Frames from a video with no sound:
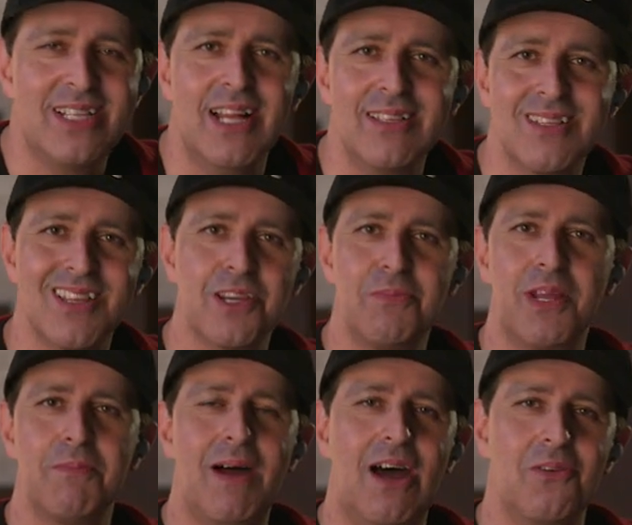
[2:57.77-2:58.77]
Tell us a little bit
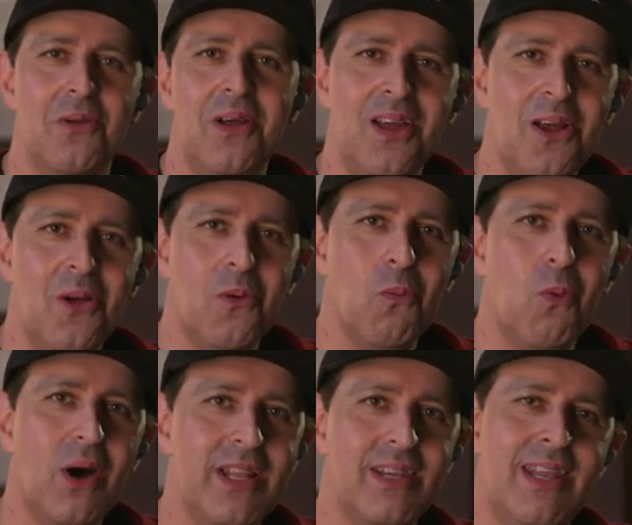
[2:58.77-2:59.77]
about
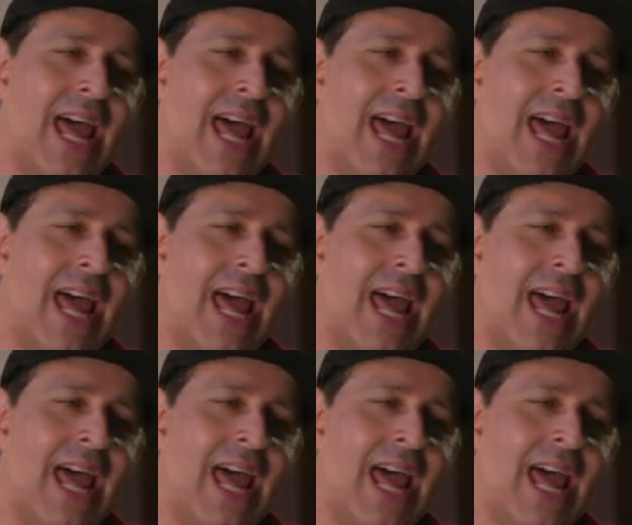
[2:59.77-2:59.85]
what